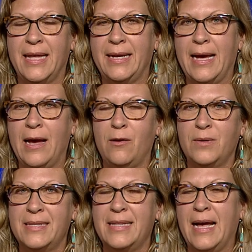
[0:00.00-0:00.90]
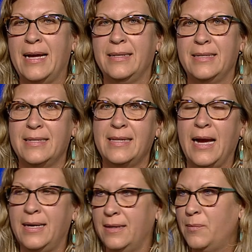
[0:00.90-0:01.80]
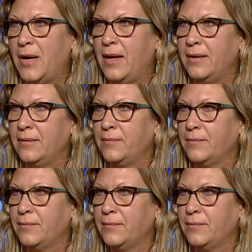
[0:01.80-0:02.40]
like how was that decided upon?